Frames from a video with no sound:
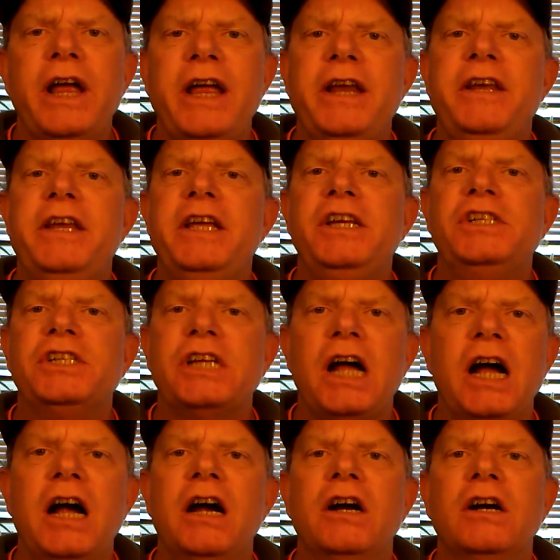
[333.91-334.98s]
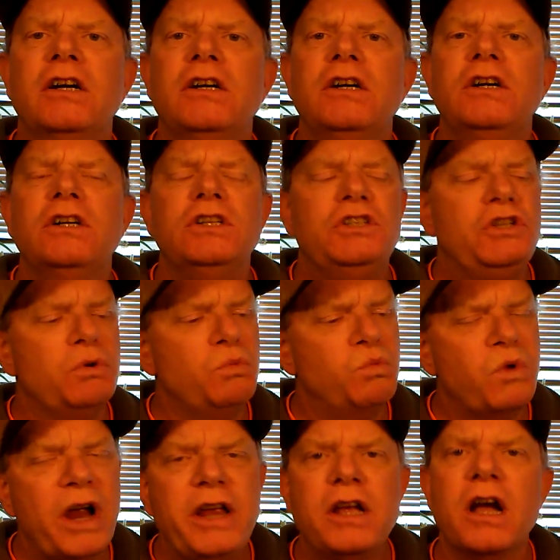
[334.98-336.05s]
and desire to
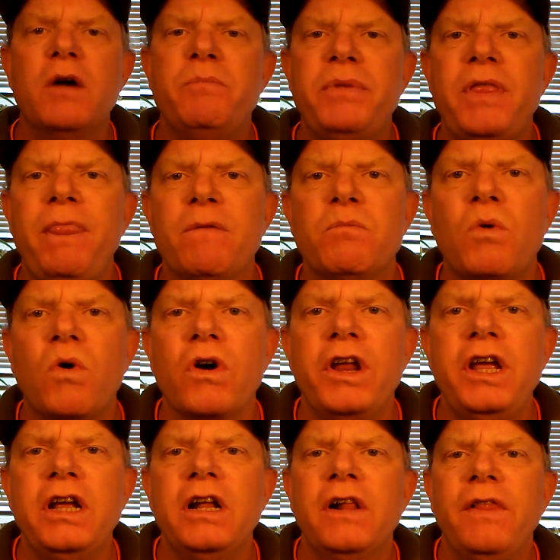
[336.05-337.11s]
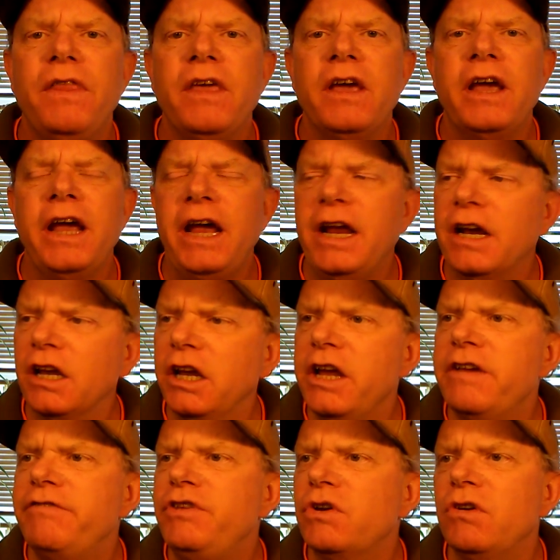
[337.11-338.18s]
wake up in the morning and
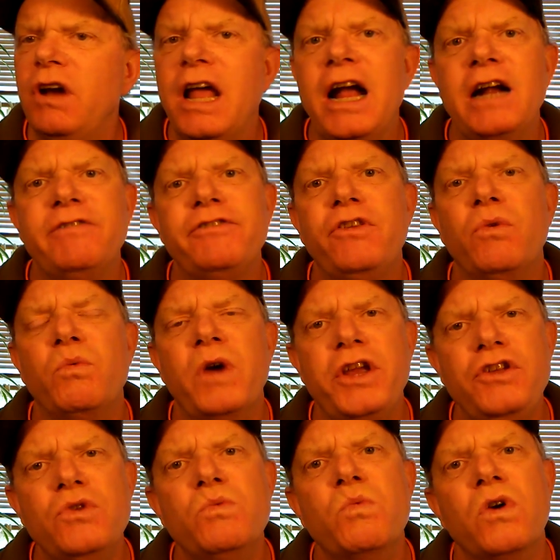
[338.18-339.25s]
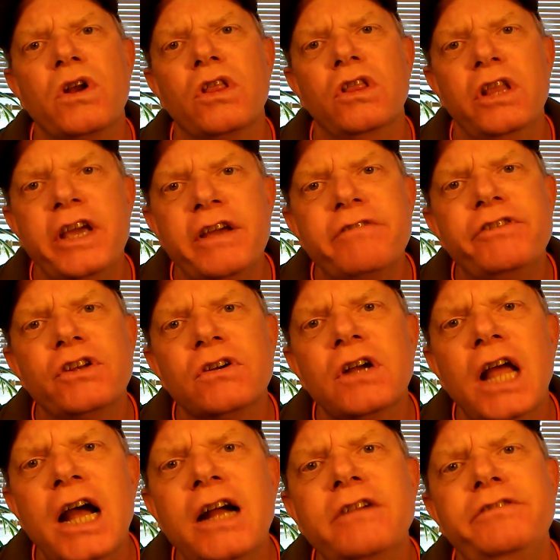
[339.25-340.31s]
live your life the way you want to live your
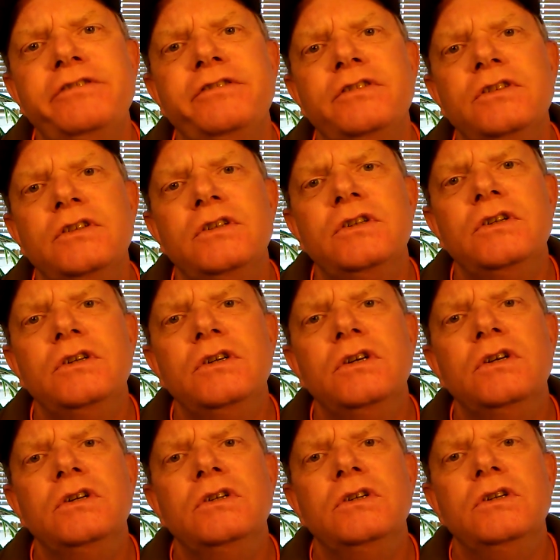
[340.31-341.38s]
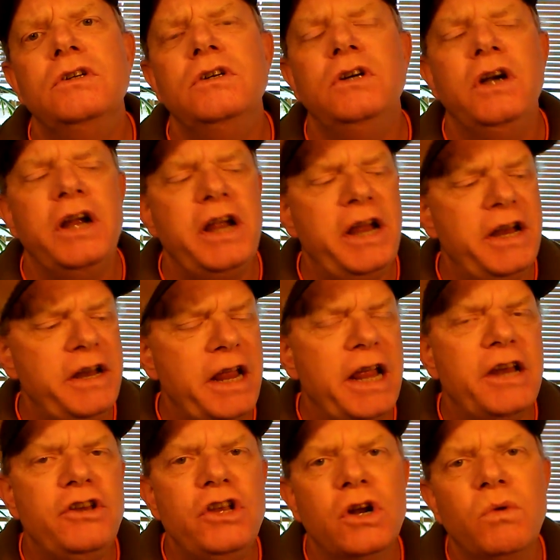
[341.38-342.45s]
life?
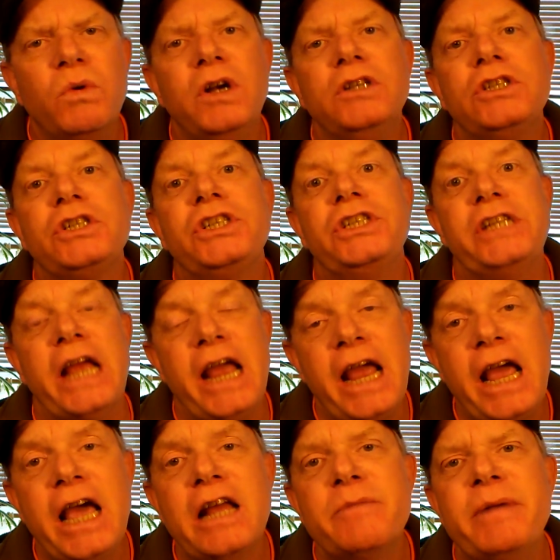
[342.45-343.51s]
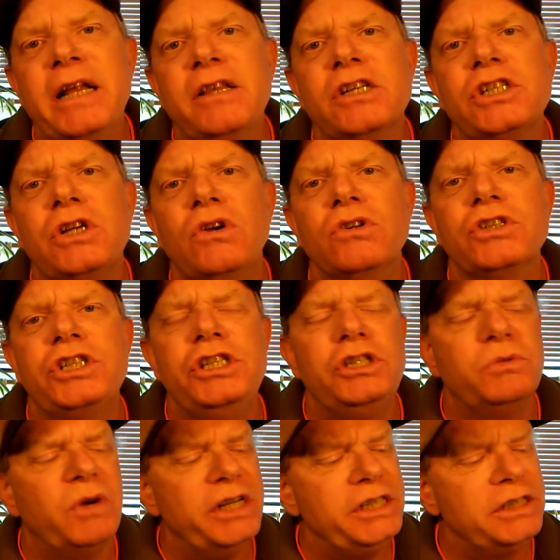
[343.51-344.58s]
And you know what's sad about this whole
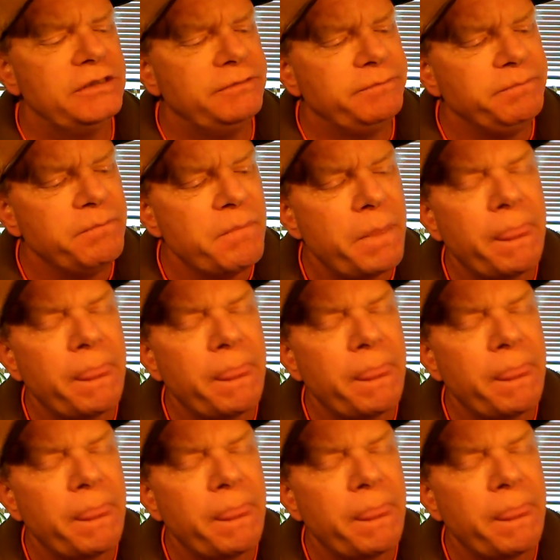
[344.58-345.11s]
situation?